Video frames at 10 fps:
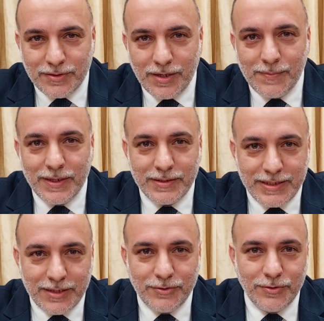come and
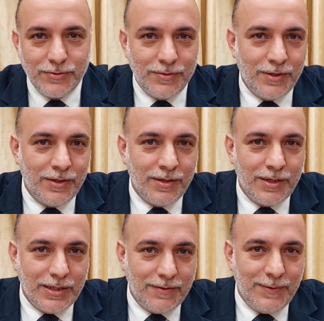kill you
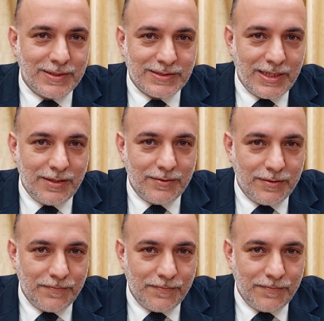in a weak state